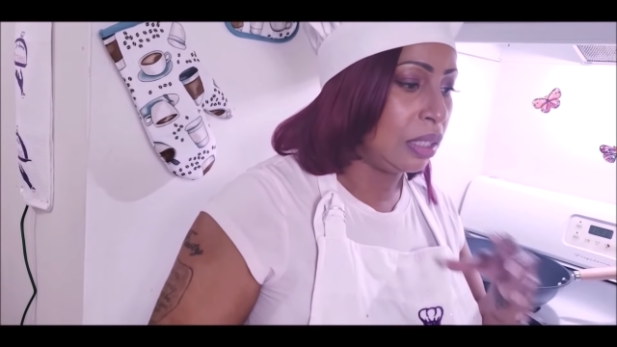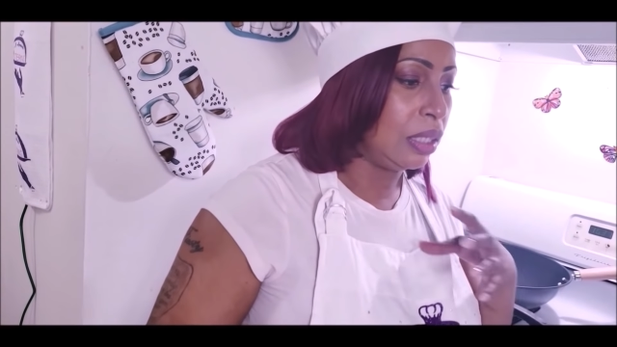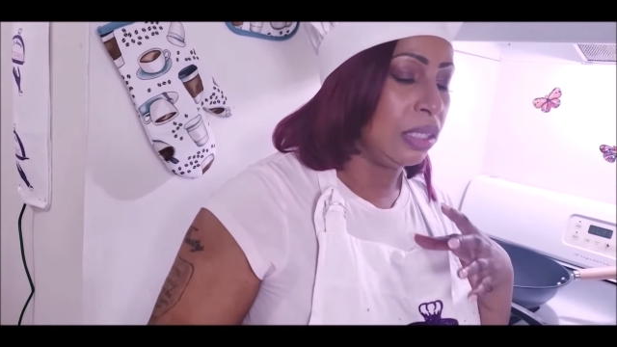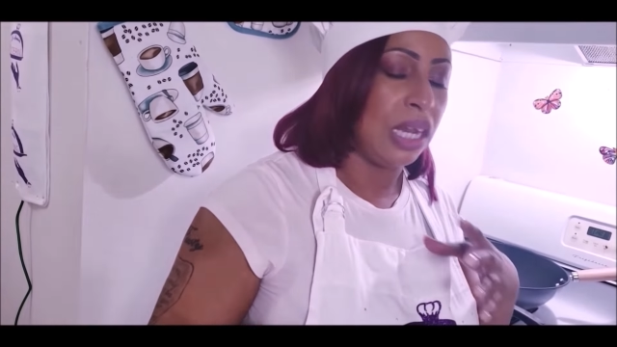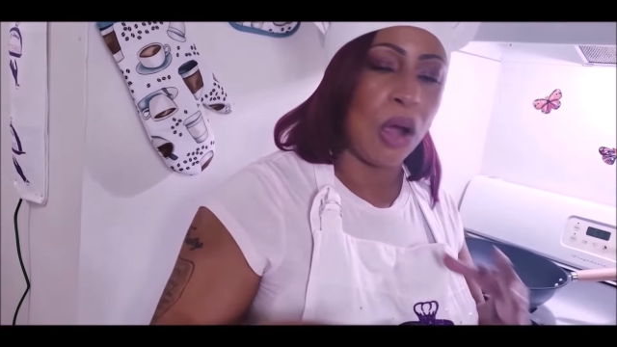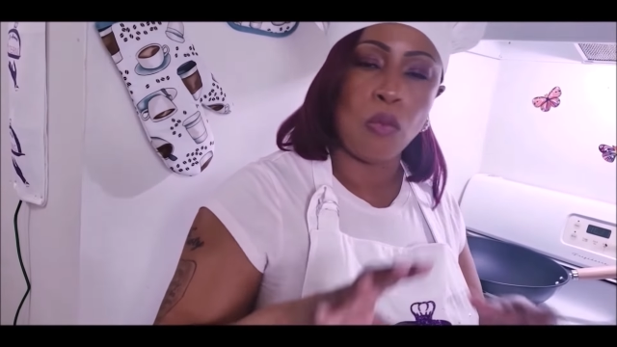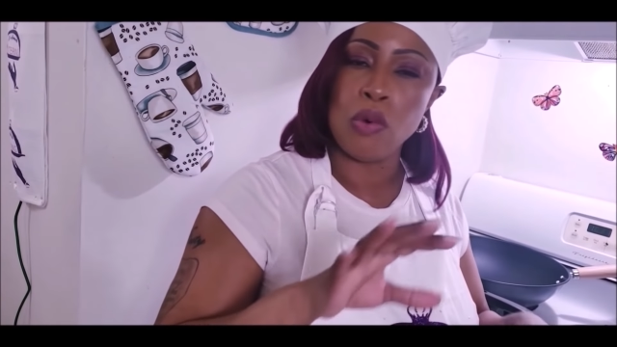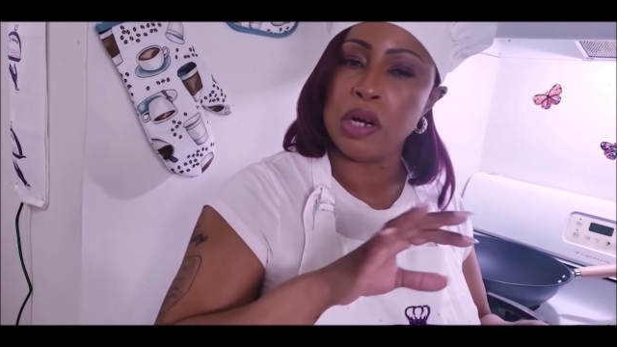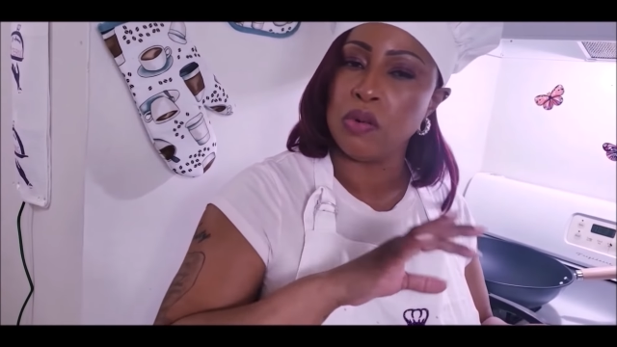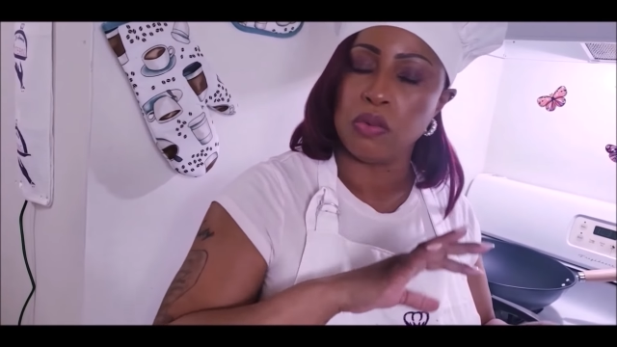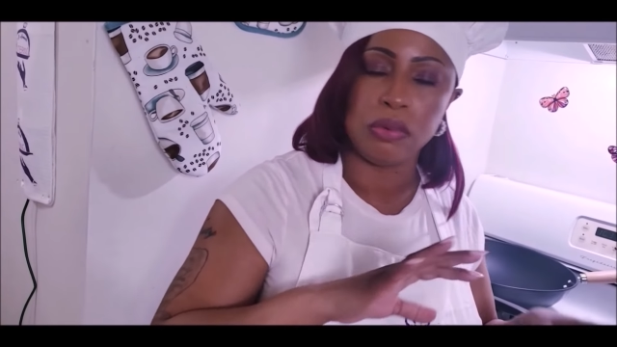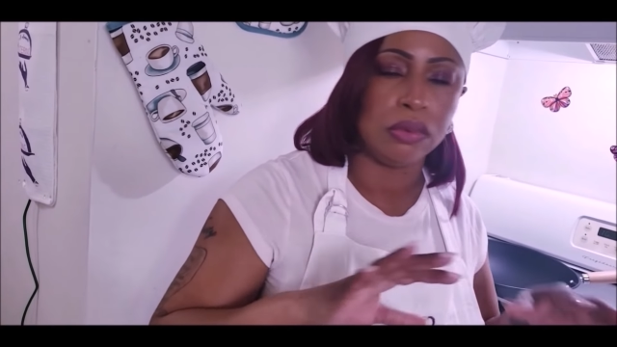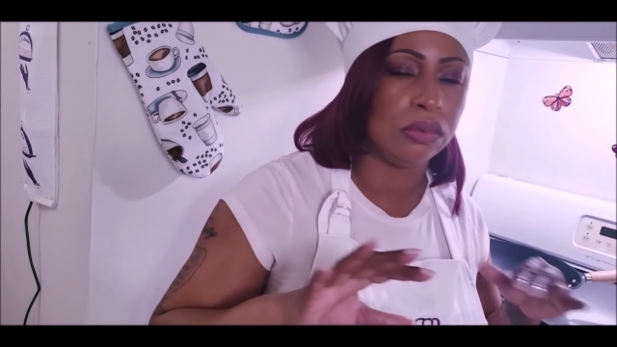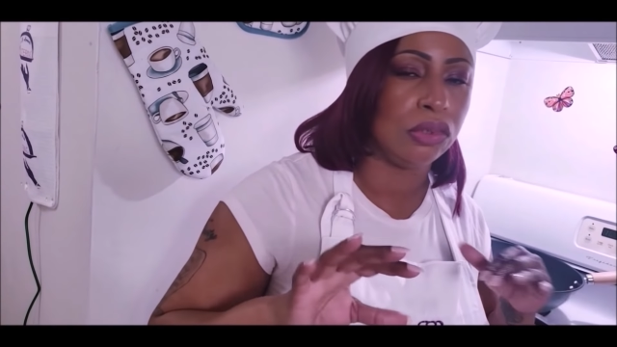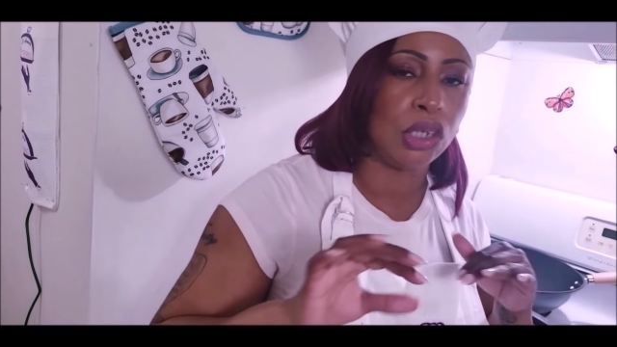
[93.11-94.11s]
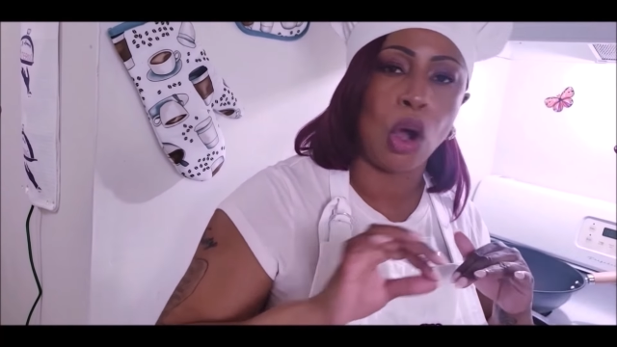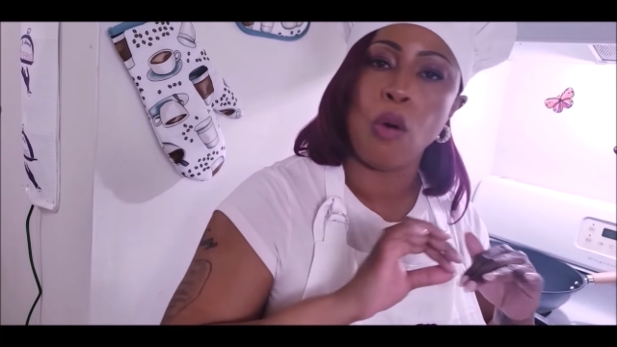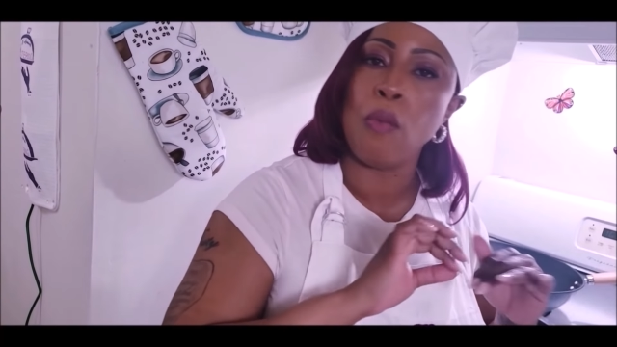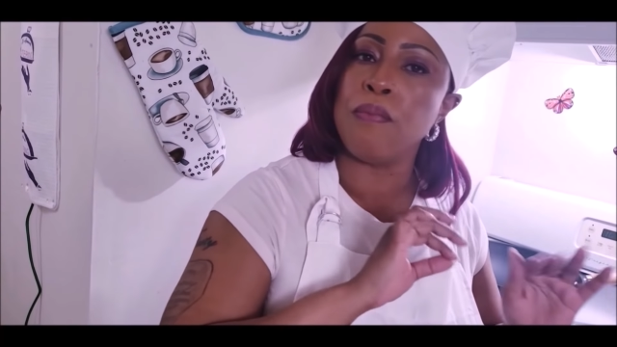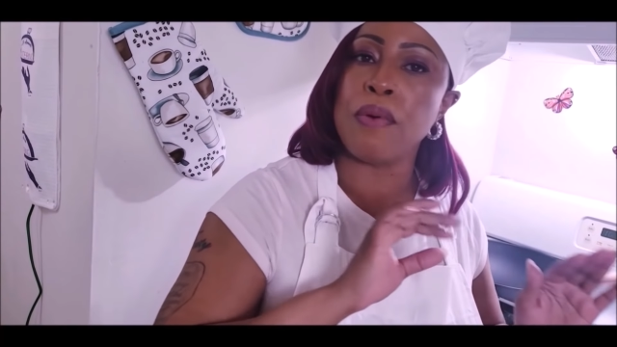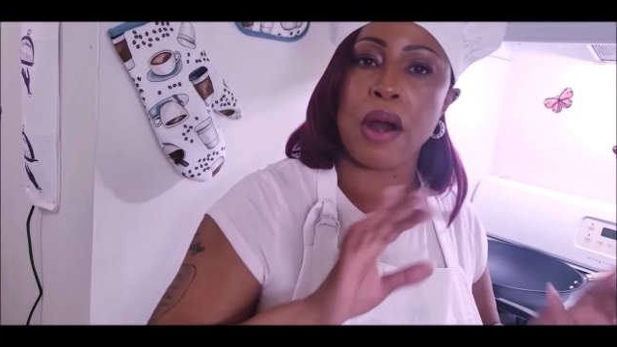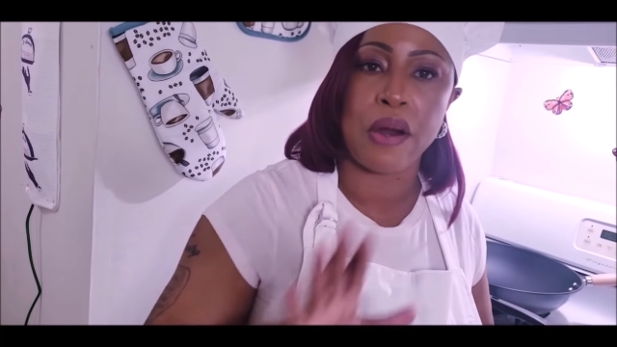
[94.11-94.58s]
Now
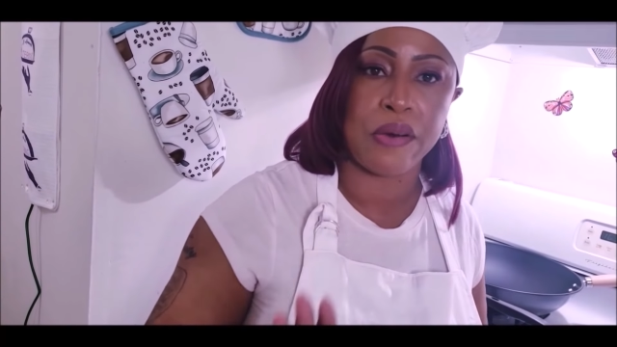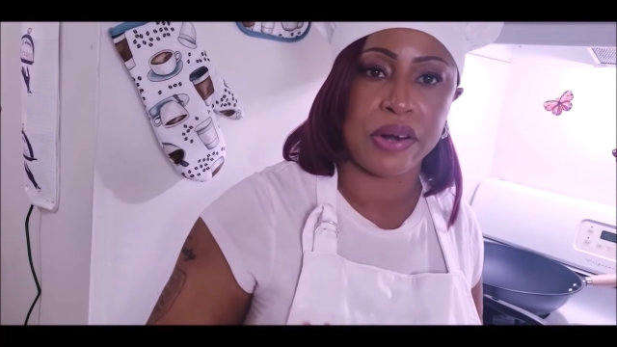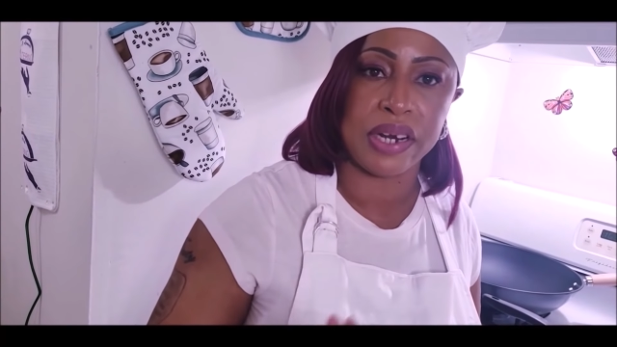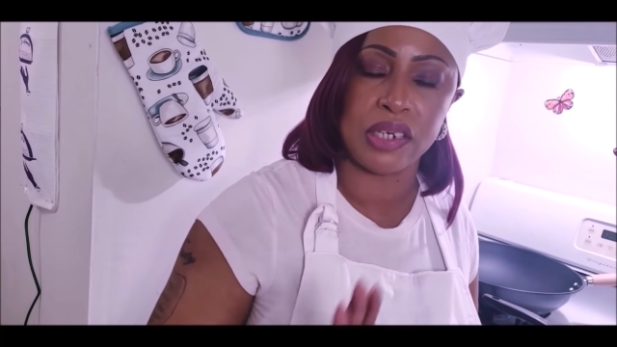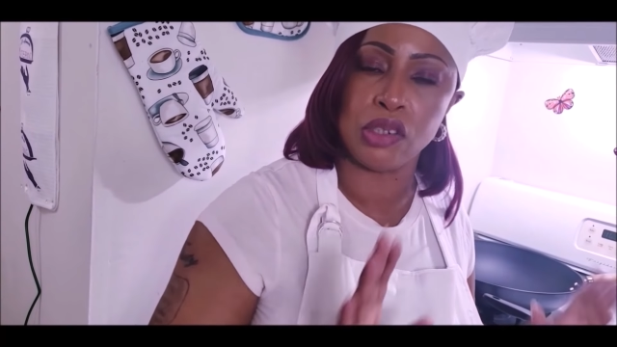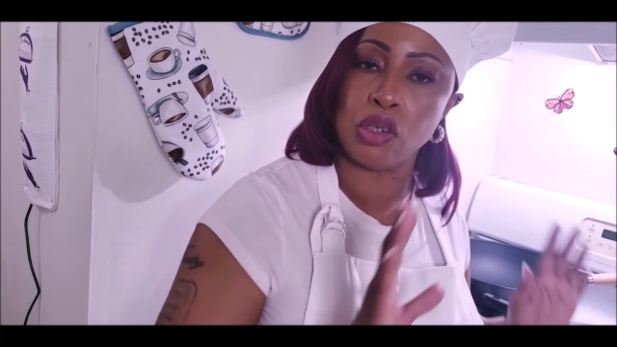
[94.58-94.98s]
don't burn it,